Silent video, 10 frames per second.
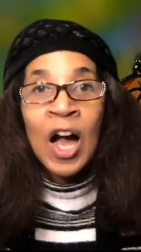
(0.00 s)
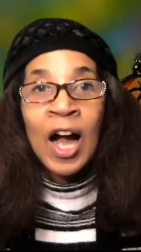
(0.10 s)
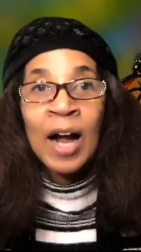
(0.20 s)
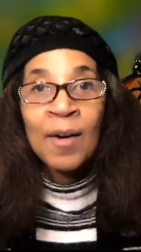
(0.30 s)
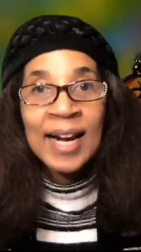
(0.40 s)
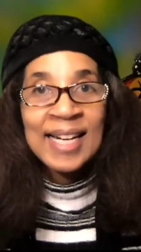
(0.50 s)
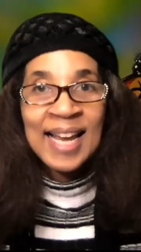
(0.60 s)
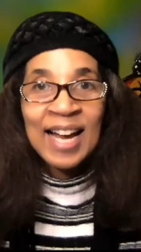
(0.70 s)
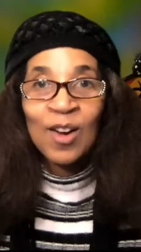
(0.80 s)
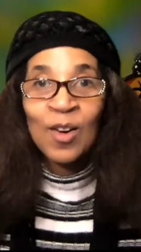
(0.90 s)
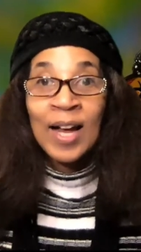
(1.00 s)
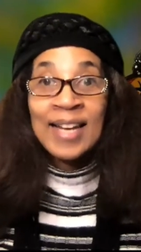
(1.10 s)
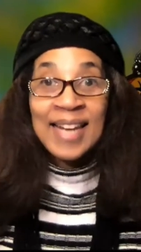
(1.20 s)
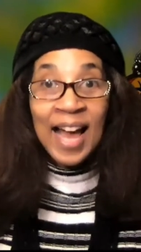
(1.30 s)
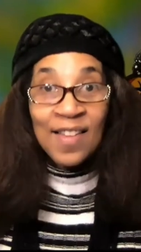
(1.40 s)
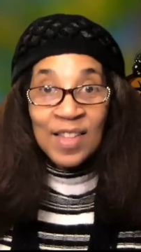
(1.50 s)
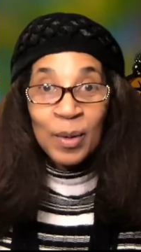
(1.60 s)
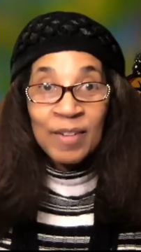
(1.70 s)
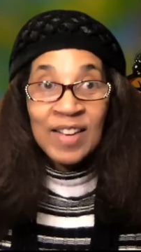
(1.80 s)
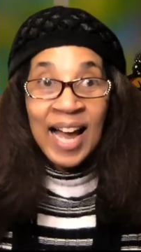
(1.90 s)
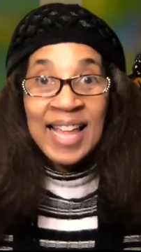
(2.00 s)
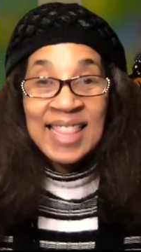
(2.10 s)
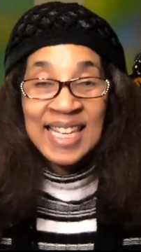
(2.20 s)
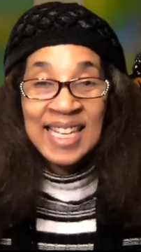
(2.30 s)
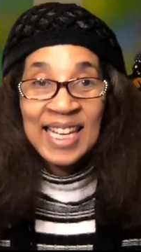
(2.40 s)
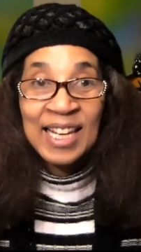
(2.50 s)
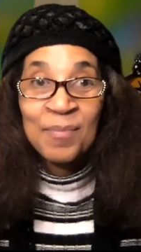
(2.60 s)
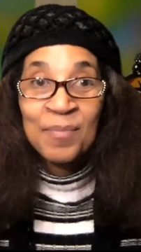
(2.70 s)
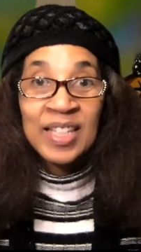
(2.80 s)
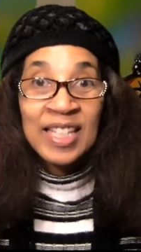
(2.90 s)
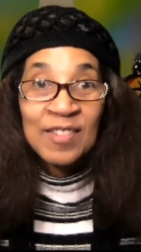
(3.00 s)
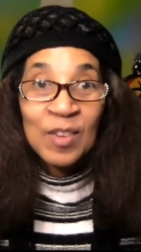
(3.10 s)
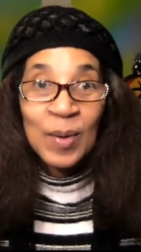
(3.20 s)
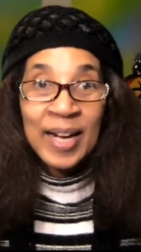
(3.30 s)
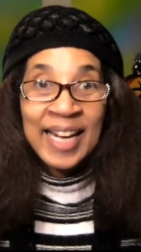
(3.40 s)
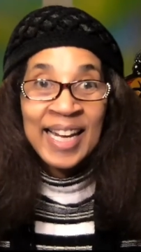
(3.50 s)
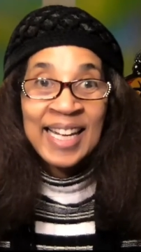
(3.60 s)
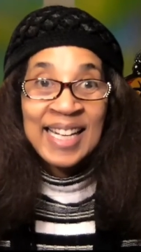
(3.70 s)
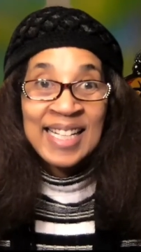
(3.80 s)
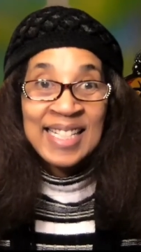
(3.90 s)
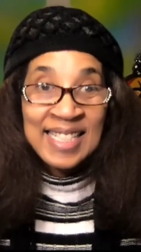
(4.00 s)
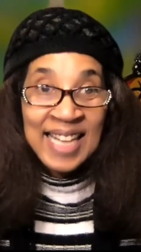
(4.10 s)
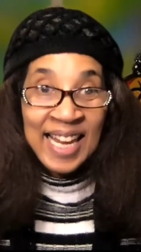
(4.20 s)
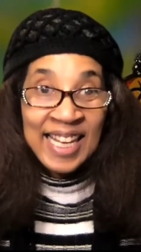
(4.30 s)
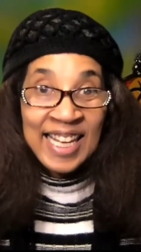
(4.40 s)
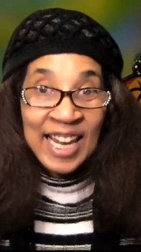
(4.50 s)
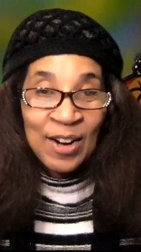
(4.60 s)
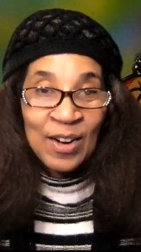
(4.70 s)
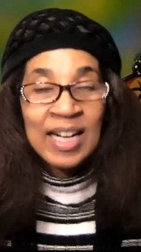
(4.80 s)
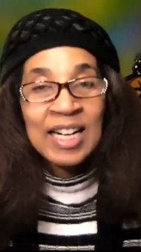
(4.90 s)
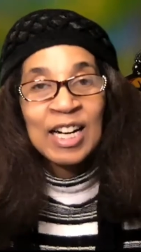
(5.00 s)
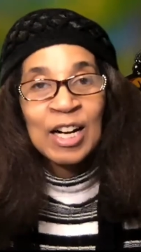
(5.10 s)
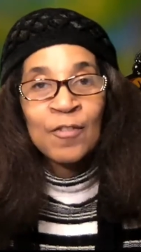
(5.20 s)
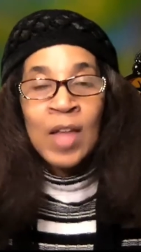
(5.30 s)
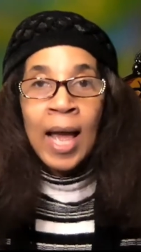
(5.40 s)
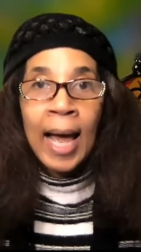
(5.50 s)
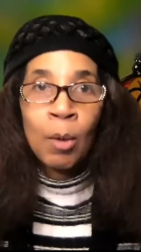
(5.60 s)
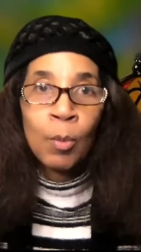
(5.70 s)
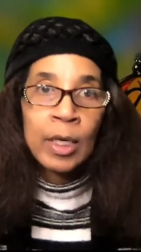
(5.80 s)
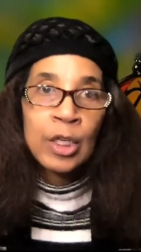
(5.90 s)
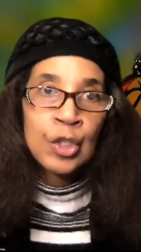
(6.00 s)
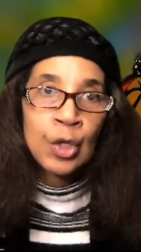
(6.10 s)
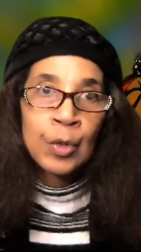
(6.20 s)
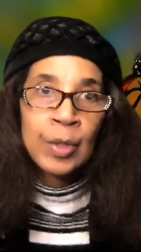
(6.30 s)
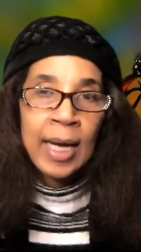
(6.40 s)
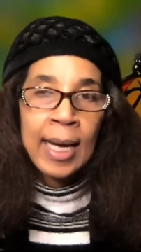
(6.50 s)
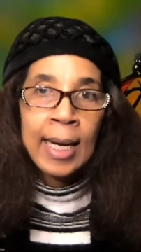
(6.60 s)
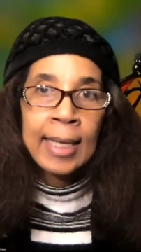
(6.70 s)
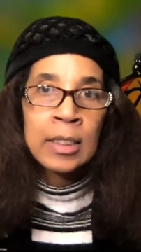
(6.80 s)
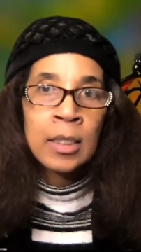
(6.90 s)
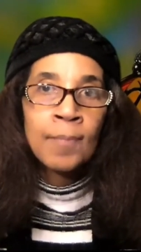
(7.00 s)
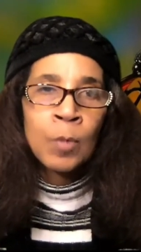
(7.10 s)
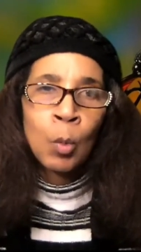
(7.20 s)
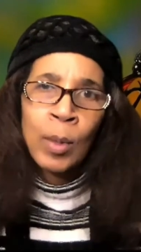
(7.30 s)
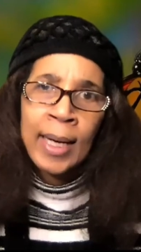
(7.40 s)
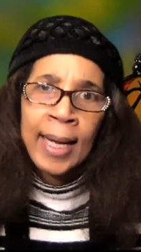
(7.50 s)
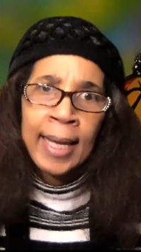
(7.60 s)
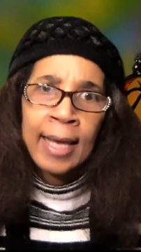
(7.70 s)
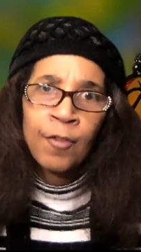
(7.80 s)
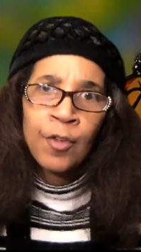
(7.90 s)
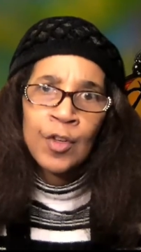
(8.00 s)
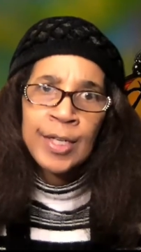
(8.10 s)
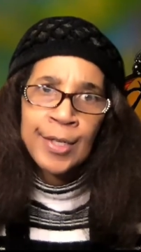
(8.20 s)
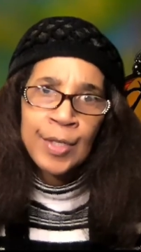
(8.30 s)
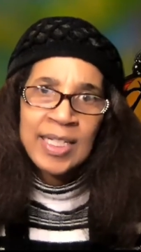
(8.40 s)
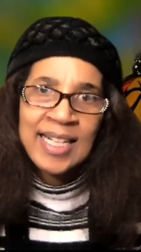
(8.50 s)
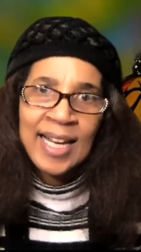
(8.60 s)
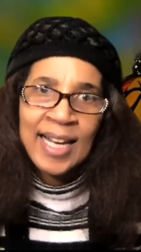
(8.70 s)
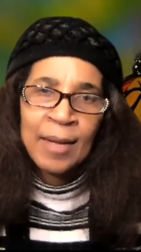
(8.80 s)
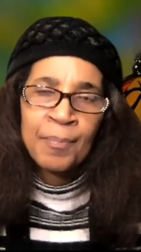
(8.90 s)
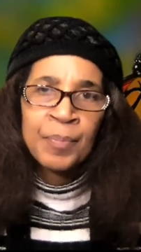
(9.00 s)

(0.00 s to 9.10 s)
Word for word: All right, now, now that we've got the giveaway taken care of, I want to show you guys what I have for dinner today.